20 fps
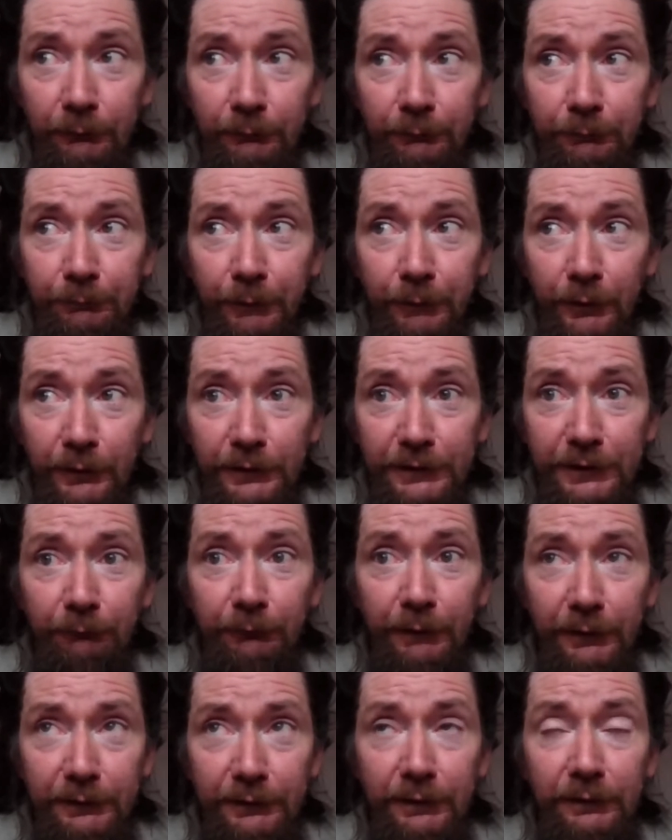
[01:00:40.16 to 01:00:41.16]
but it's something
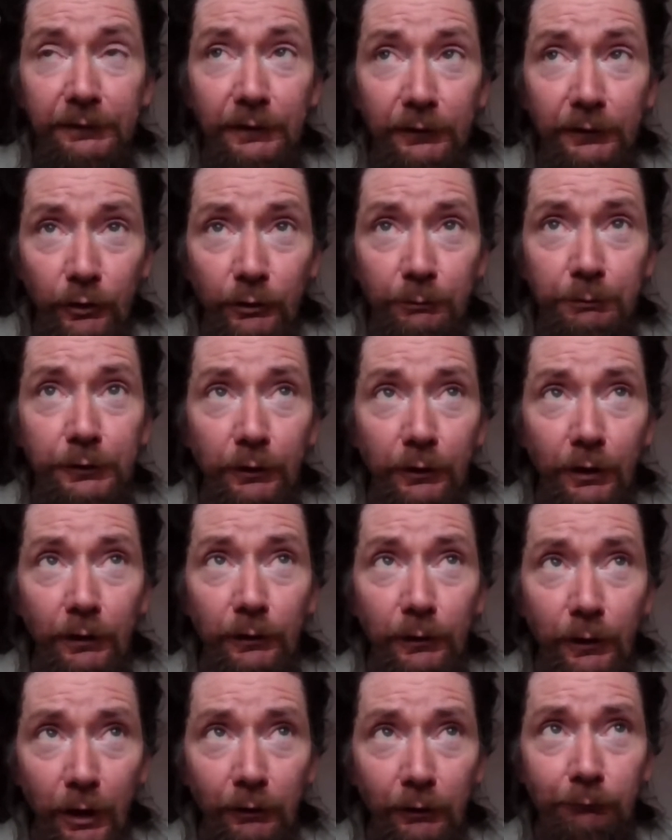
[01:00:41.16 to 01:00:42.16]
that they're going to be doing a
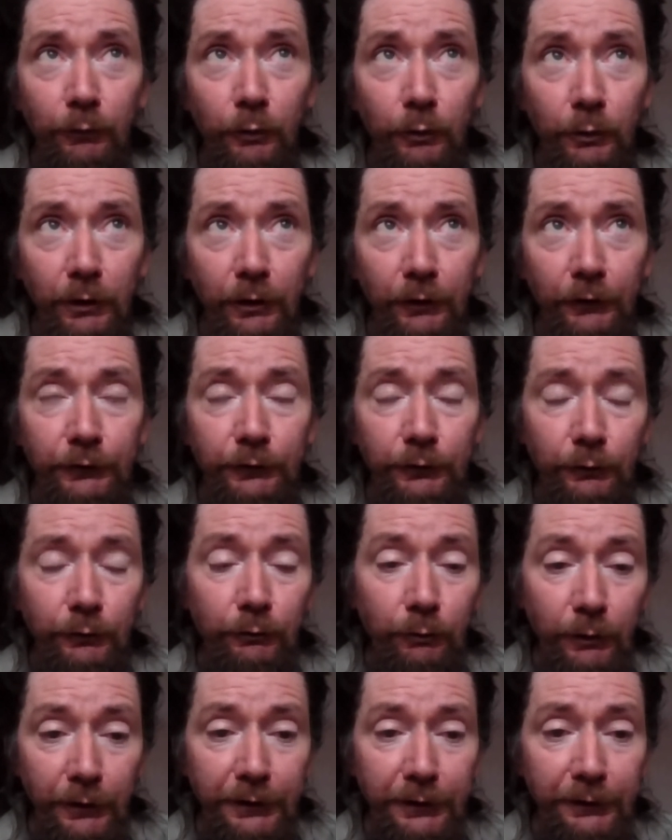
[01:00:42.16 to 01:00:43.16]
lot more outdoor
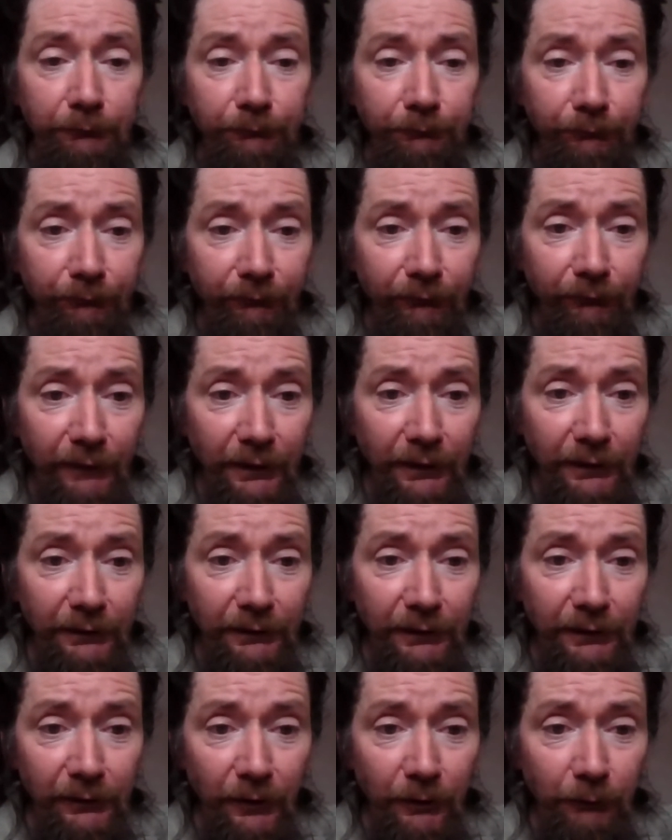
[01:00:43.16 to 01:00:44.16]
working
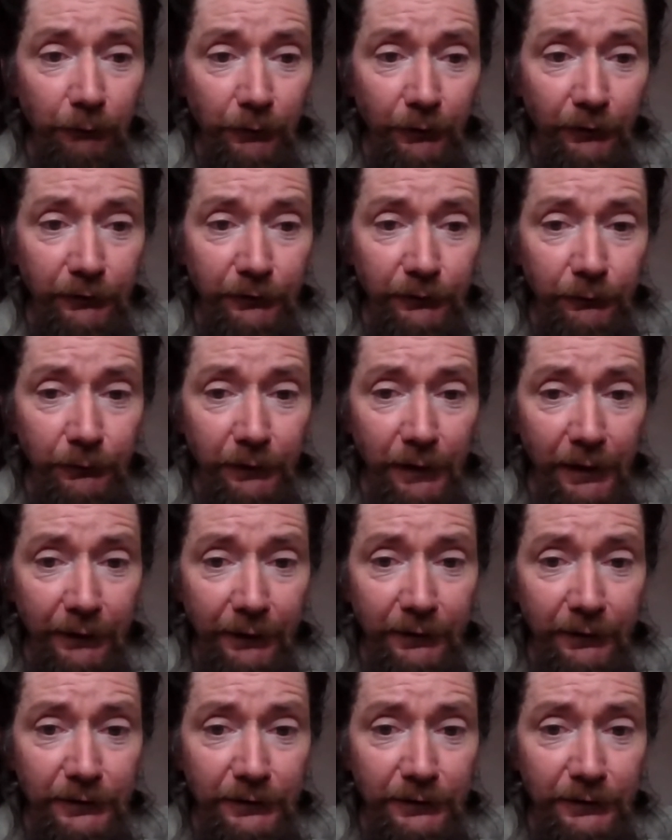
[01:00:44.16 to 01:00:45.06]
and a lot more outdoor learning.